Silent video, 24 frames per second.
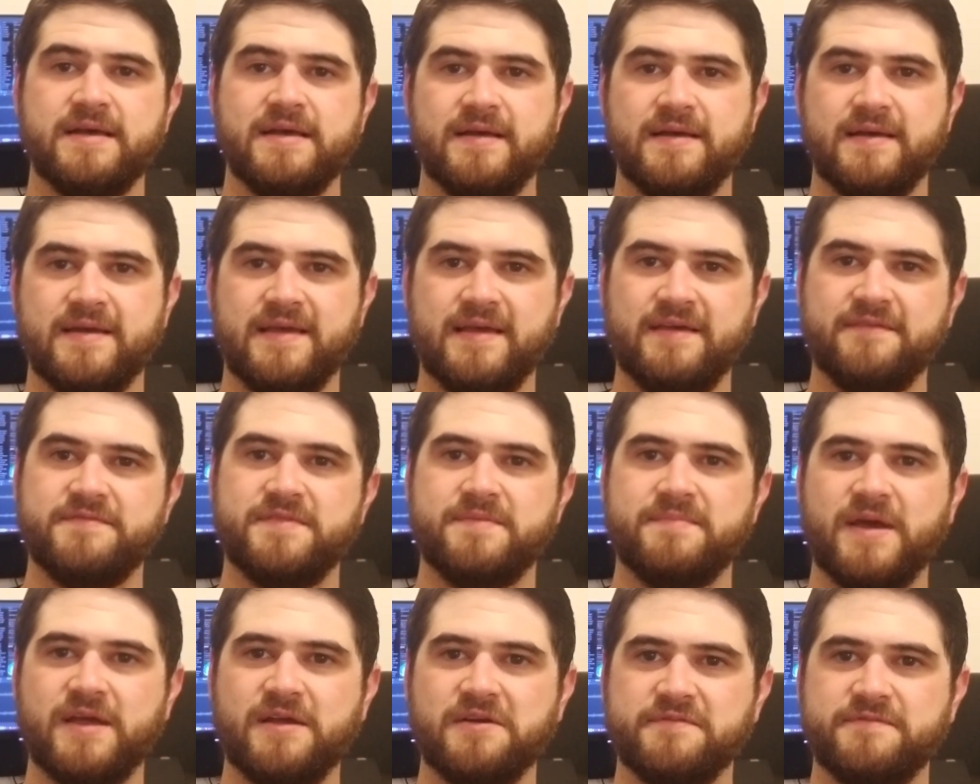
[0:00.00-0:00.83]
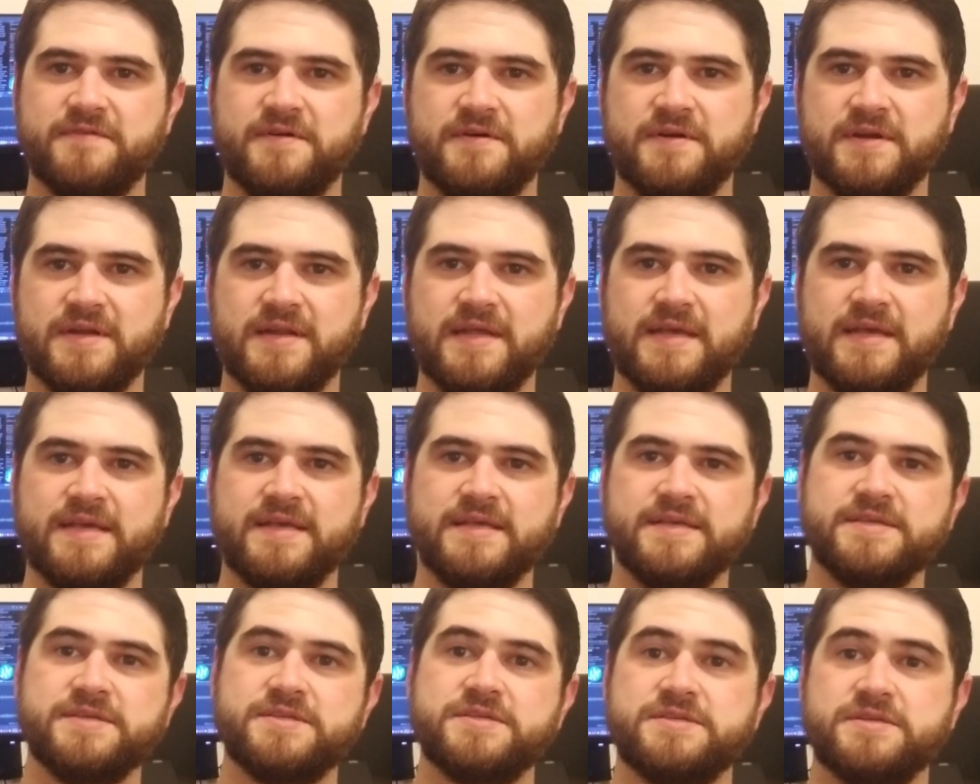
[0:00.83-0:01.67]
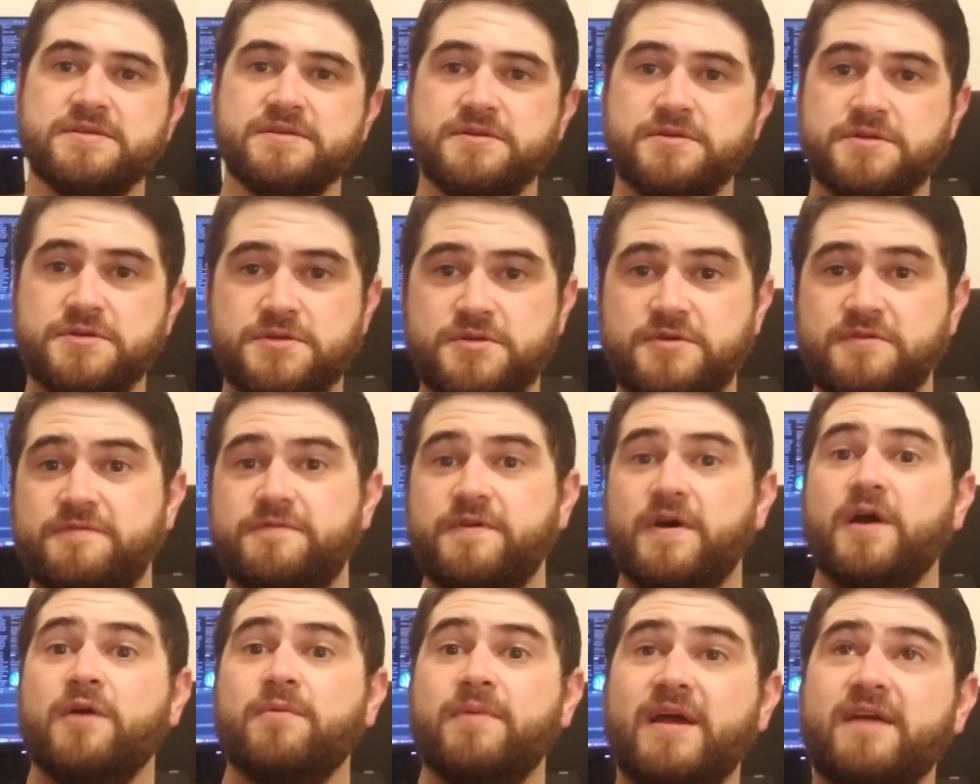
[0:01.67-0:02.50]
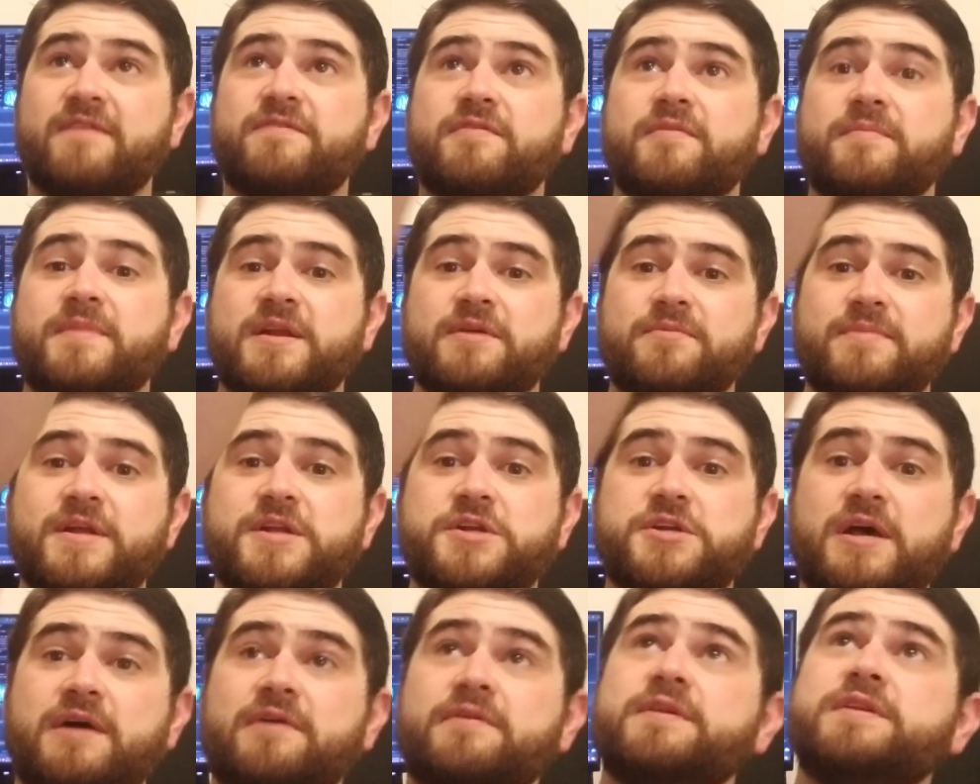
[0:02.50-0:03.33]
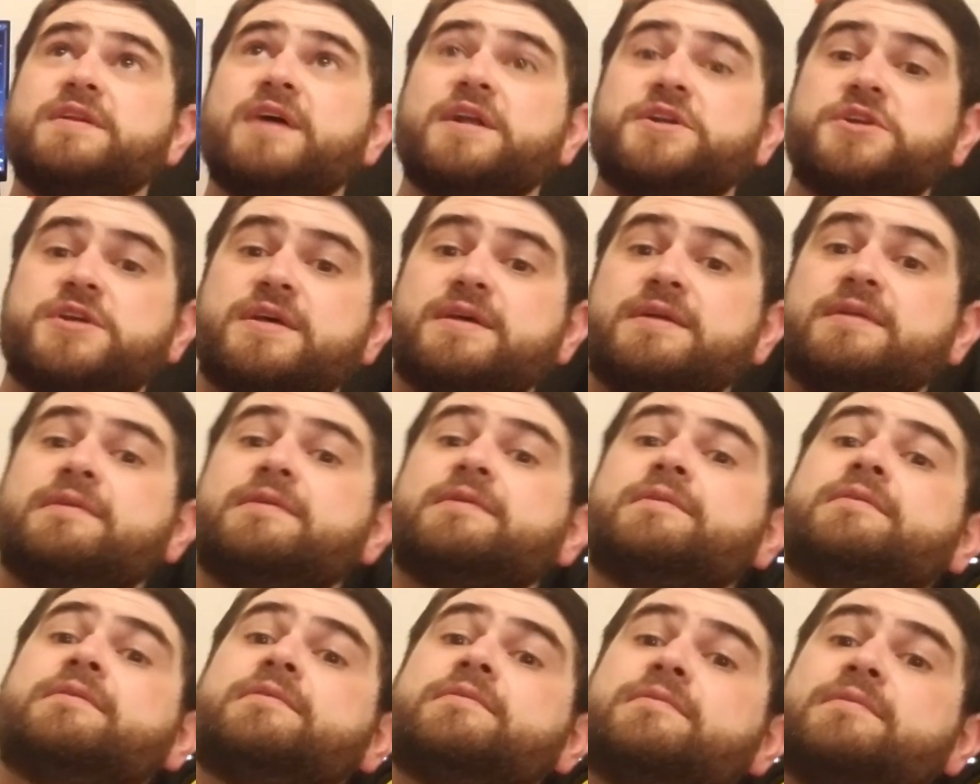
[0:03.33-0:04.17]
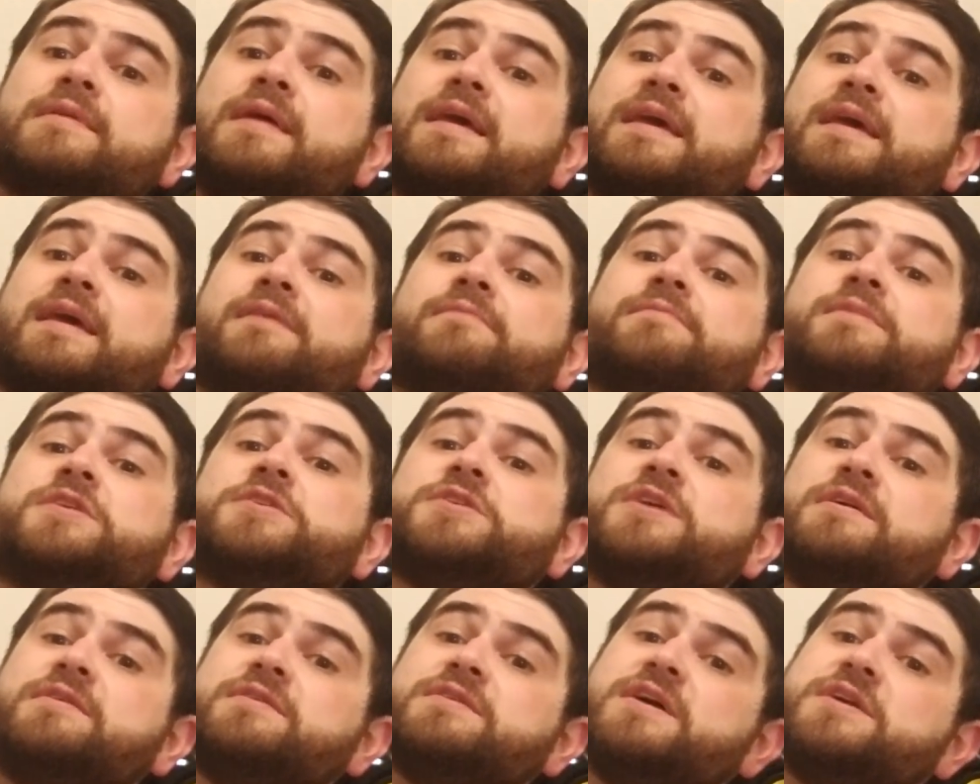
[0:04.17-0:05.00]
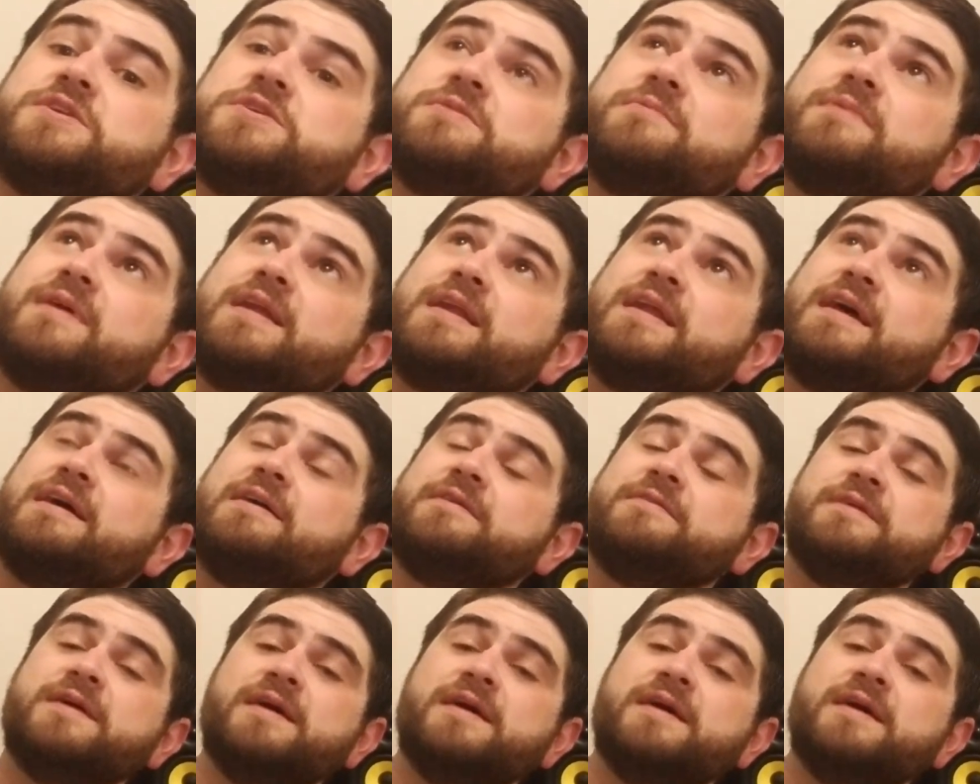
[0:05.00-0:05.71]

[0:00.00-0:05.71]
If the microphone is too far away for me to reach out and touch it, I can't reach out and touch it right now,